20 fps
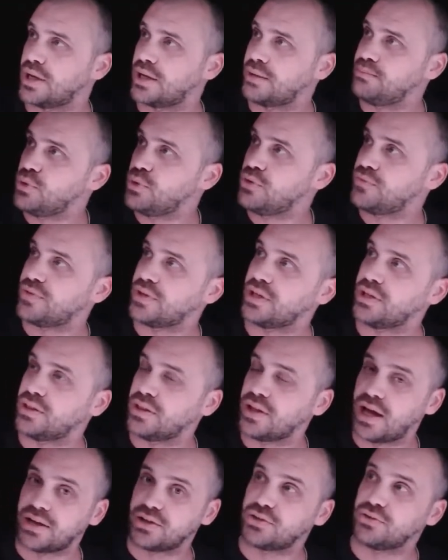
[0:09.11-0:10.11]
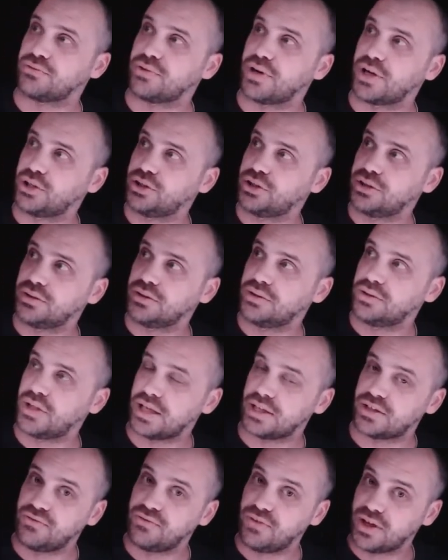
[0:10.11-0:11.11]
and moving in that direction.
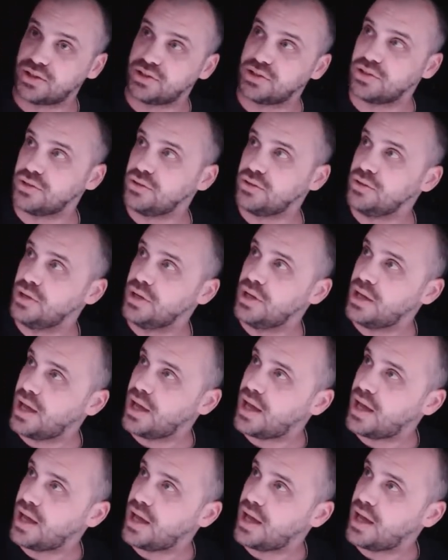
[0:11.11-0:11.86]
That's vector u.